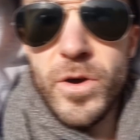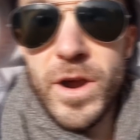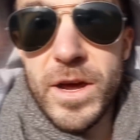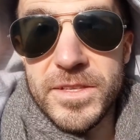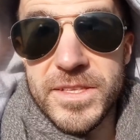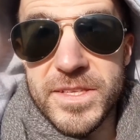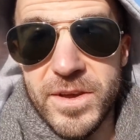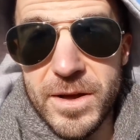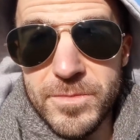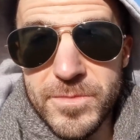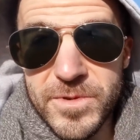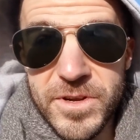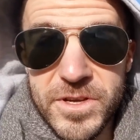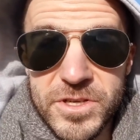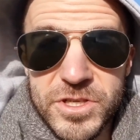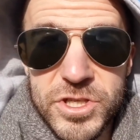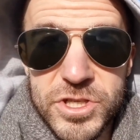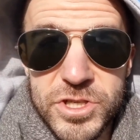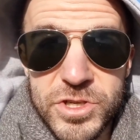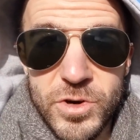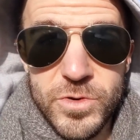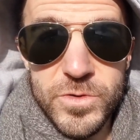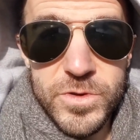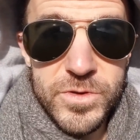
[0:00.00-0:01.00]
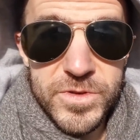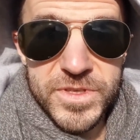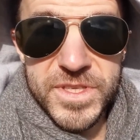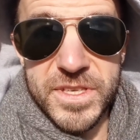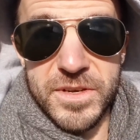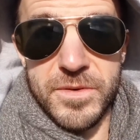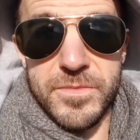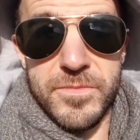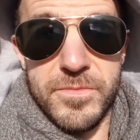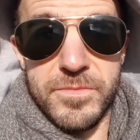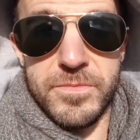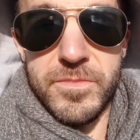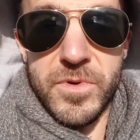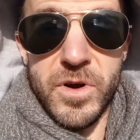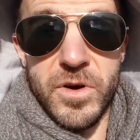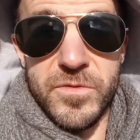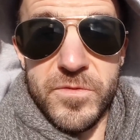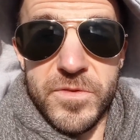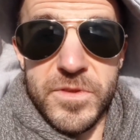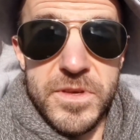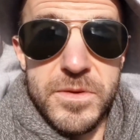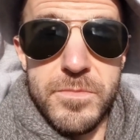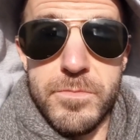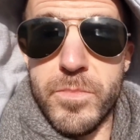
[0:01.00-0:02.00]
right, so I'm gonna show you some of
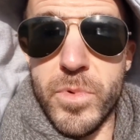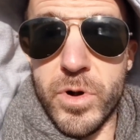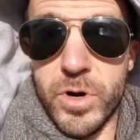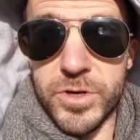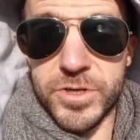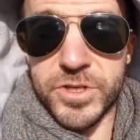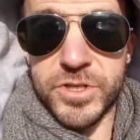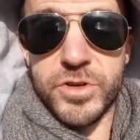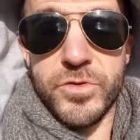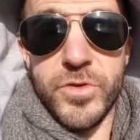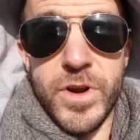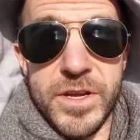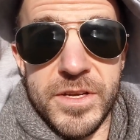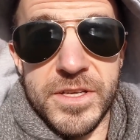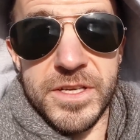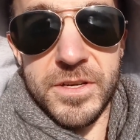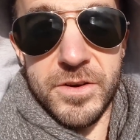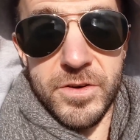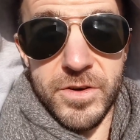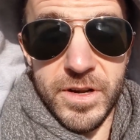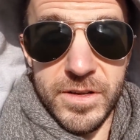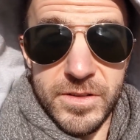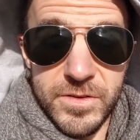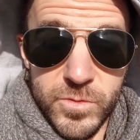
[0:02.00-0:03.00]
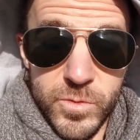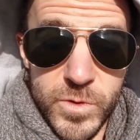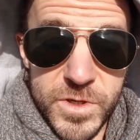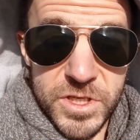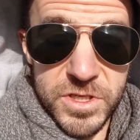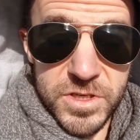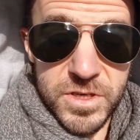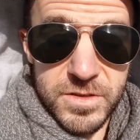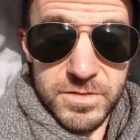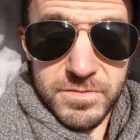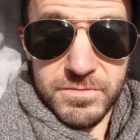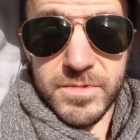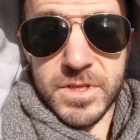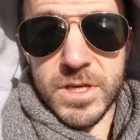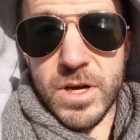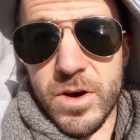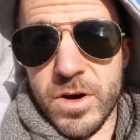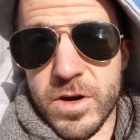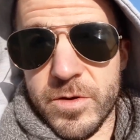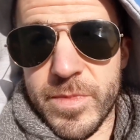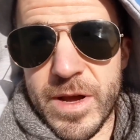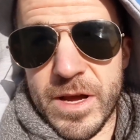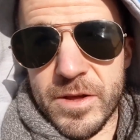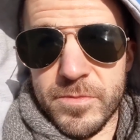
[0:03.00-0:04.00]
the merch right here, and we should talk
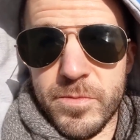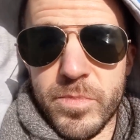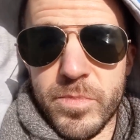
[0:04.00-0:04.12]
about